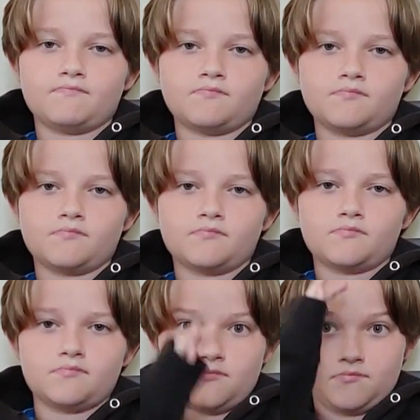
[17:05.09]

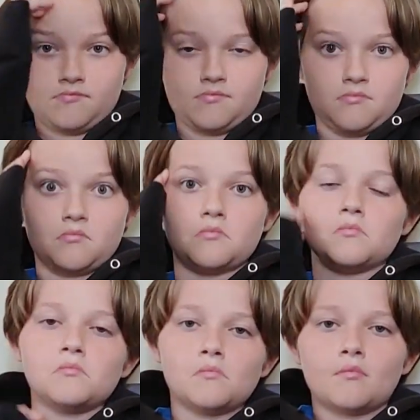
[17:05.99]

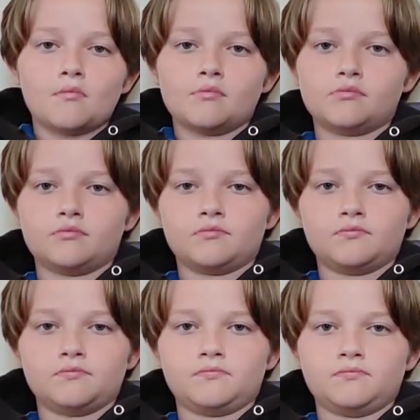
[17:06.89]

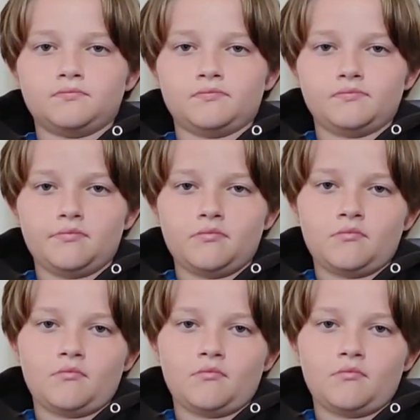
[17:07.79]
No words are spoken by the person on screen.